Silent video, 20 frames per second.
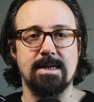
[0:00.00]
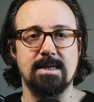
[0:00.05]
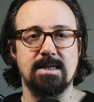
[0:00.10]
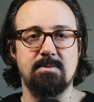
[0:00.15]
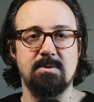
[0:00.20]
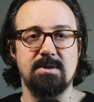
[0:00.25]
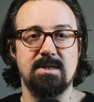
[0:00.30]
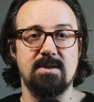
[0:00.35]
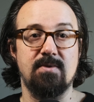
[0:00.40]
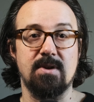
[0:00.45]

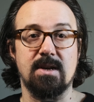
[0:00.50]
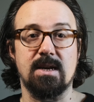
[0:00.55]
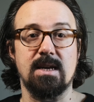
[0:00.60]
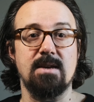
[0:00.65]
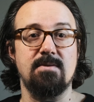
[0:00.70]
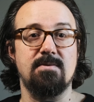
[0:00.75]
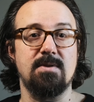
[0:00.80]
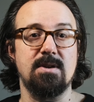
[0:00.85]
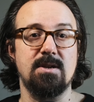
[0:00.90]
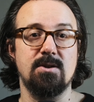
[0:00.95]

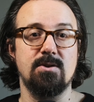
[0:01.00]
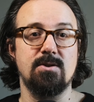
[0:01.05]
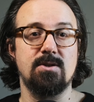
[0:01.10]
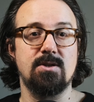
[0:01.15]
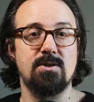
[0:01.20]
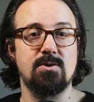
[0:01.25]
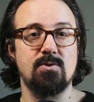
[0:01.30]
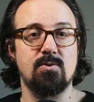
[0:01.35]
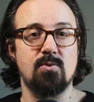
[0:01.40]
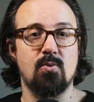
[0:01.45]
Specifically for
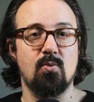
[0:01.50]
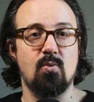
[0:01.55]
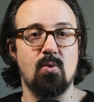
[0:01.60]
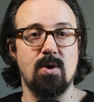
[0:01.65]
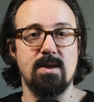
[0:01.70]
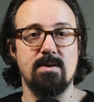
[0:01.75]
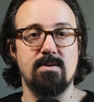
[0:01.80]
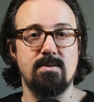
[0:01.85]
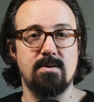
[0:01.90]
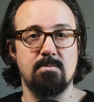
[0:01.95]
use
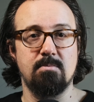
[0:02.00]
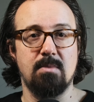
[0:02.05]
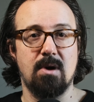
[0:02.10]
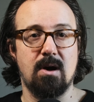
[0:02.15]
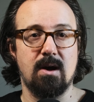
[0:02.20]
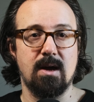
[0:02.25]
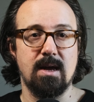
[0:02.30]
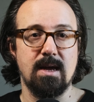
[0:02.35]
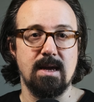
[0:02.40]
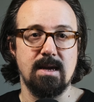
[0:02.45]
with
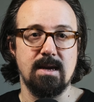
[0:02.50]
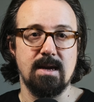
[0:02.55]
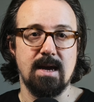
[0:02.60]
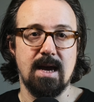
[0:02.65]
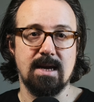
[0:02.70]
my